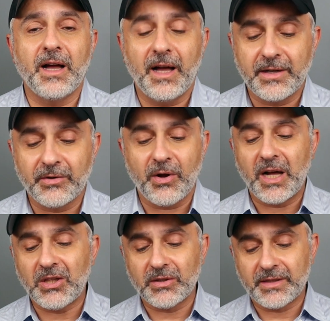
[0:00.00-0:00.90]
Uh, I don't know
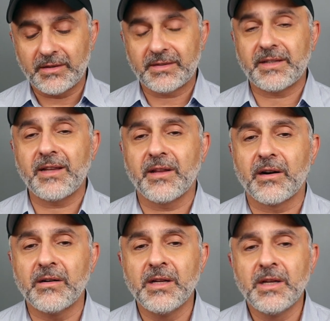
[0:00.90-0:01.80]
how long they'll stay
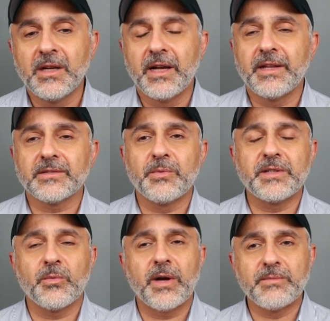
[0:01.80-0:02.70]
there, and that's the
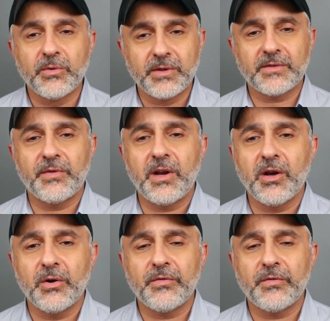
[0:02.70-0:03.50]
reason why I'm doing this video.